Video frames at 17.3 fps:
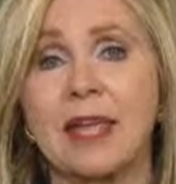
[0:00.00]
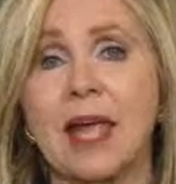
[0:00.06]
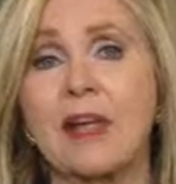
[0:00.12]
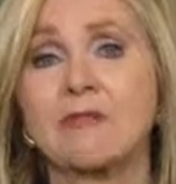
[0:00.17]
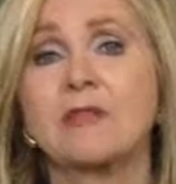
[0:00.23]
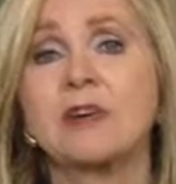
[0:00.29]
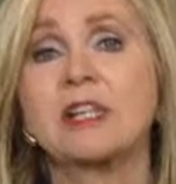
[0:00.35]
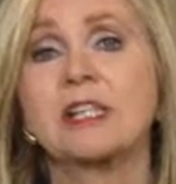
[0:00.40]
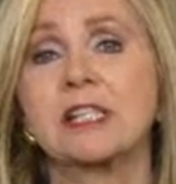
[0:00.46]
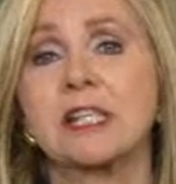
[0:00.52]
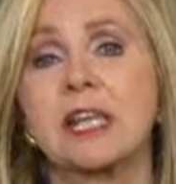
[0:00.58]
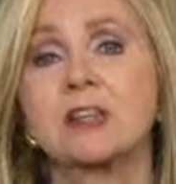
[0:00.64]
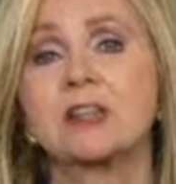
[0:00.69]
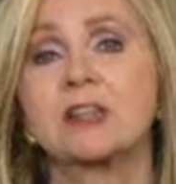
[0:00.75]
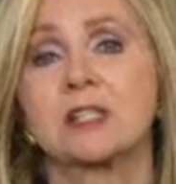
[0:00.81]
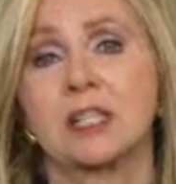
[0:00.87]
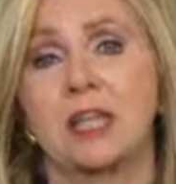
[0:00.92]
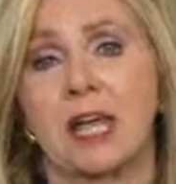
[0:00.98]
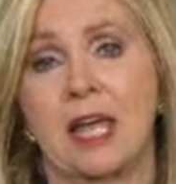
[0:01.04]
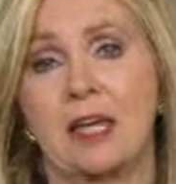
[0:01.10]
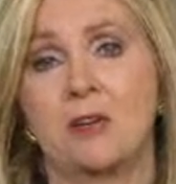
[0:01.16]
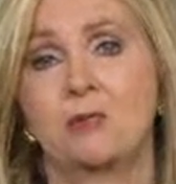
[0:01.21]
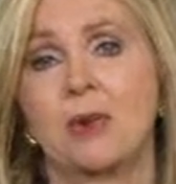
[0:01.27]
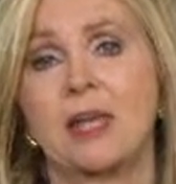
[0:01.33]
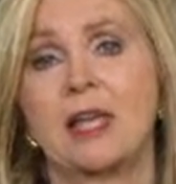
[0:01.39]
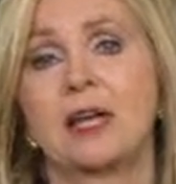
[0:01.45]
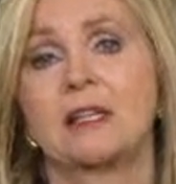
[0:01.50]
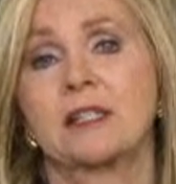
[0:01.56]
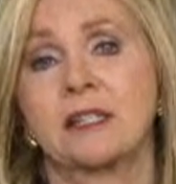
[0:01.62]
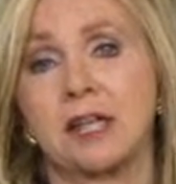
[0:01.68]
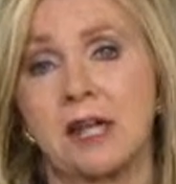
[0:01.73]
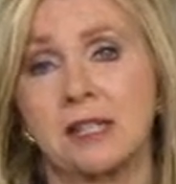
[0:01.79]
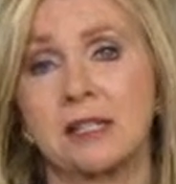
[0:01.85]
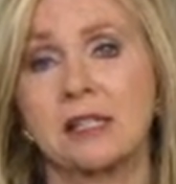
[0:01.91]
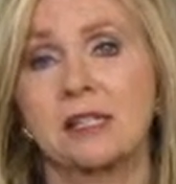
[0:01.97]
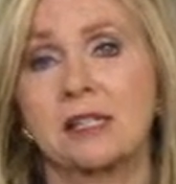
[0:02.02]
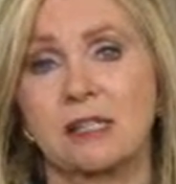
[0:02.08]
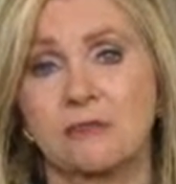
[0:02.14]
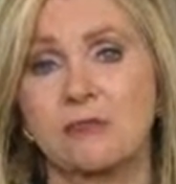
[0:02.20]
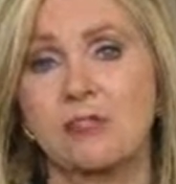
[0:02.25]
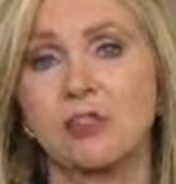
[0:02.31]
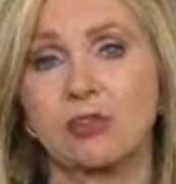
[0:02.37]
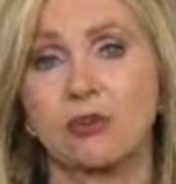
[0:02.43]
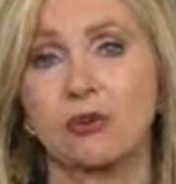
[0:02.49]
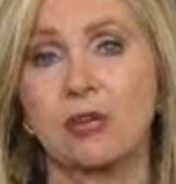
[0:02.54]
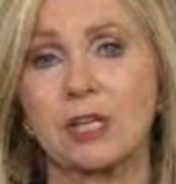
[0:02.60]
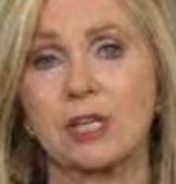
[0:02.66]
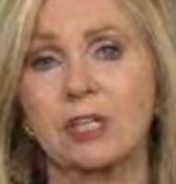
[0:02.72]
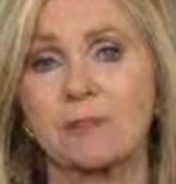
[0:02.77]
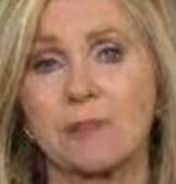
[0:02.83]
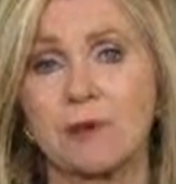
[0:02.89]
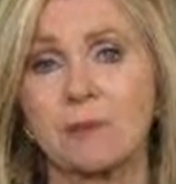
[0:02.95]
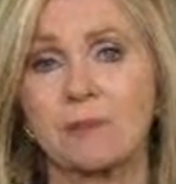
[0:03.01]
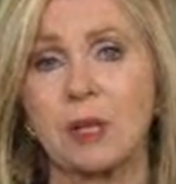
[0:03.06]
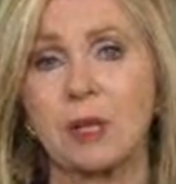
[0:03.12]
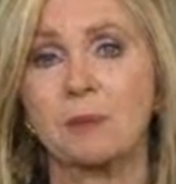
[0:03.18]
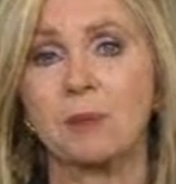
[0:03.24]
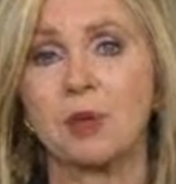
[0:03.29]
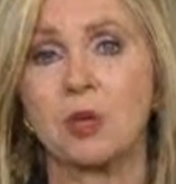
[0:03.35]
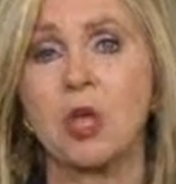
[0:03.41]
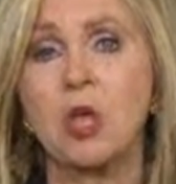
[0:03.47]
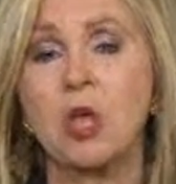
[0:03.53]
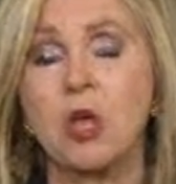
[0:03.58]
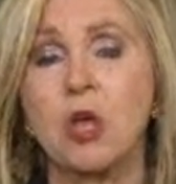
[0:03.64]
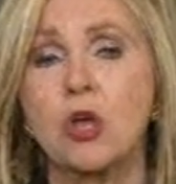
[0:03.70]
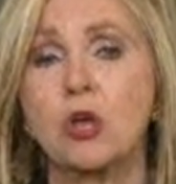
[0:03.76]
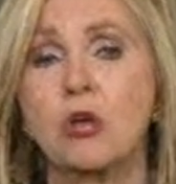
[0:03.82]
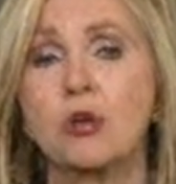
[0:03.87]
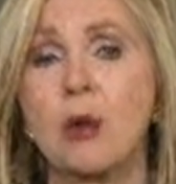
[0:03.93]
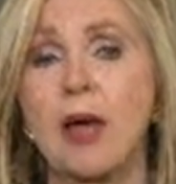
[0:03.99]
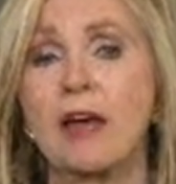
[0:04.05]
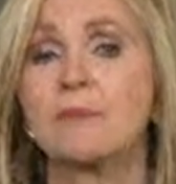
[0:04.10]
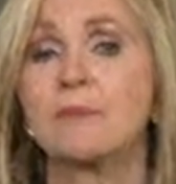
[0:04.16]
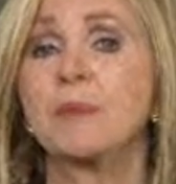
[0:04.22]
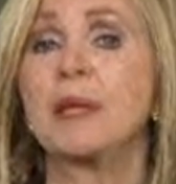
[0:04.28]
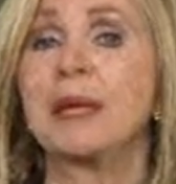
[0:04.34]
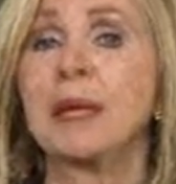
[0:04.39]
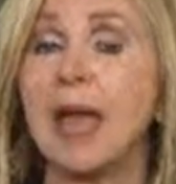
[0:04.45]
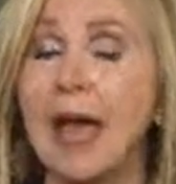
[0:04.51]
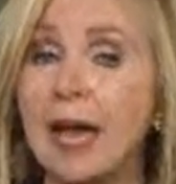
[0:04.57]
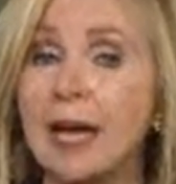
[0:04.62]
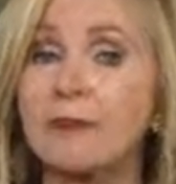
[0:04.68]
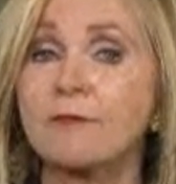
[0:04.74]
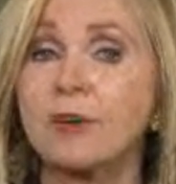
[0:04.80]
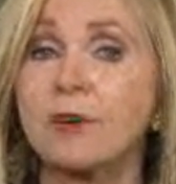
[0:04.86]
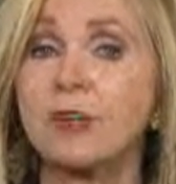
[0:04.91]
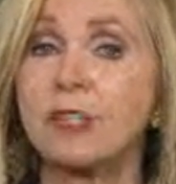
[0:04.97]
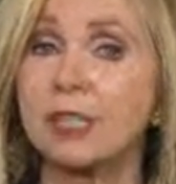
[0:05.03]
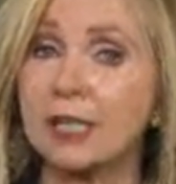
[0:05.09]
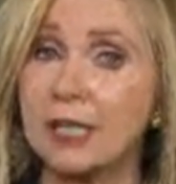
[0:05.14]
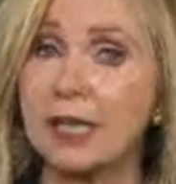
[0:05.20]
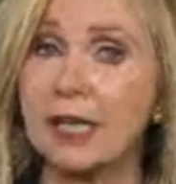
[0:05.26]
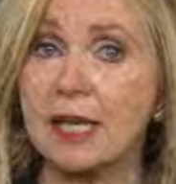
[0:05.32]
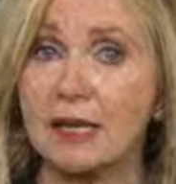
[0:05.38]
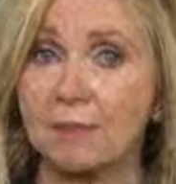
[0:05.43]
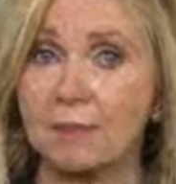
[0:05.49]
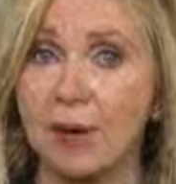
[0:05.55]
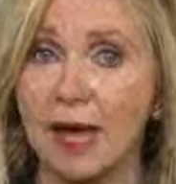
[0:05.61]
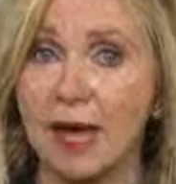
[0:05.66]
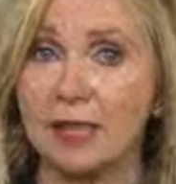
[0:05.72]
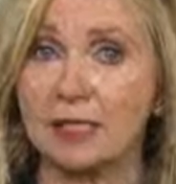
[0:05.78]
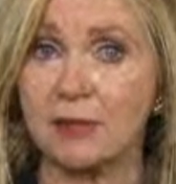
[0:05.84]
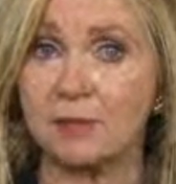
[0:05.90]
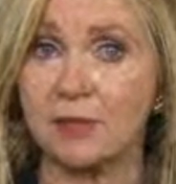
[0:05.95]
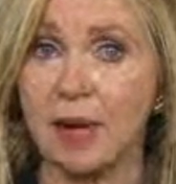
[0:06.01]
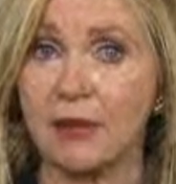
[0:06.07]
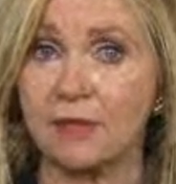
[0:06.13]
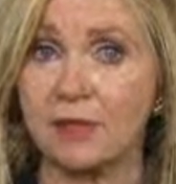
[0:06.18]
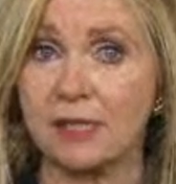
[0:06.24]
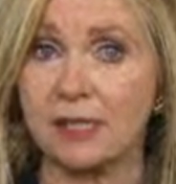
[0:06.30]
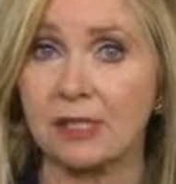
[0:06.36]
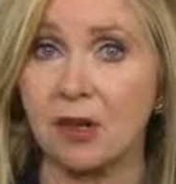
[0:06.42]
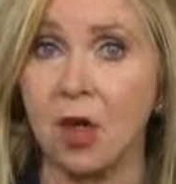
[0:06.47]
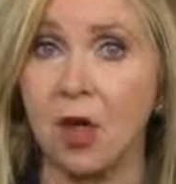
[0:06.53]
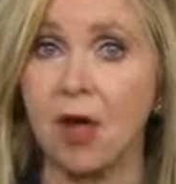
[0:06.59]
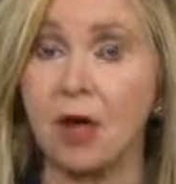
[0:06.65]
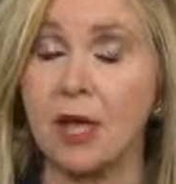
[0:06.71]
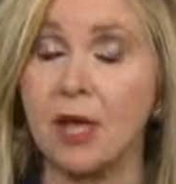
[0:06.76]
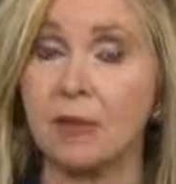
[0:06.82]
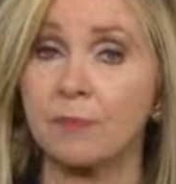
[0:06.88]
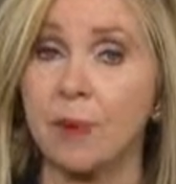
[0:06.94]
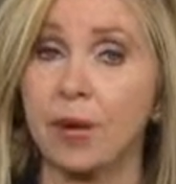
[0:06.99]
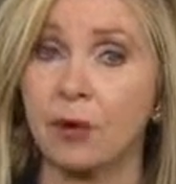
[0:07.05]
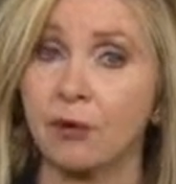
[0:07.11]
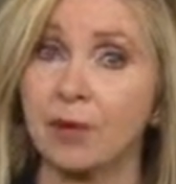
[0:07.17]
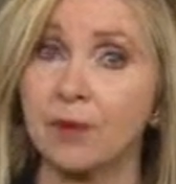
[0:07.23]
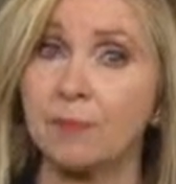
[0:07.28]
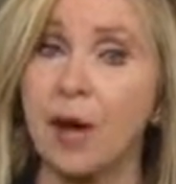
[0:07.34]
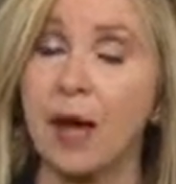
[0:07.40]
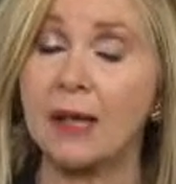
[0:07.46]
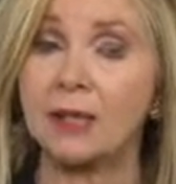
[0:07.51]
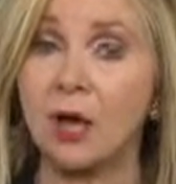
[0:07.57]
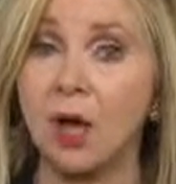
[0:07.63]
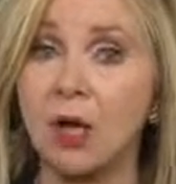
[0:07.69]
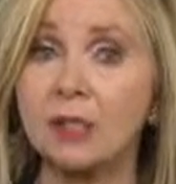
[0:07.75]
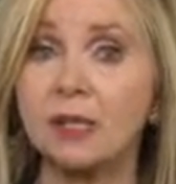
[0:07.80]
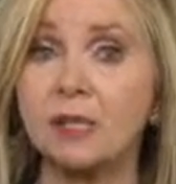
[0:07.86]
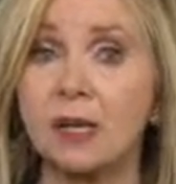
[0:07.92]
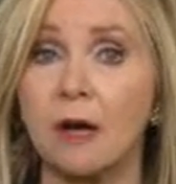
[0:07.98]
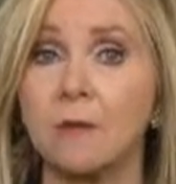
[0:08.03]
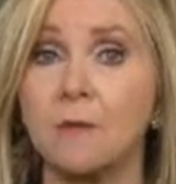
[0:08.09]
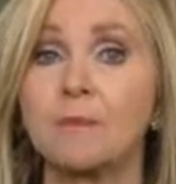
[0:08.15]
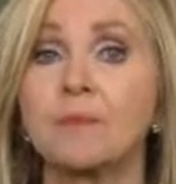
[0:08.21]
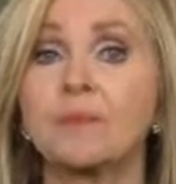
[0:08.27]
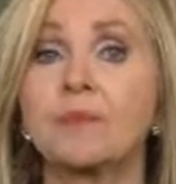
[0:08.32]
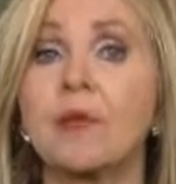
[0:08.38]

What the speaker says: every single day we get dozens of stories from people who have been adversely impacted by this law. And bear in mind also,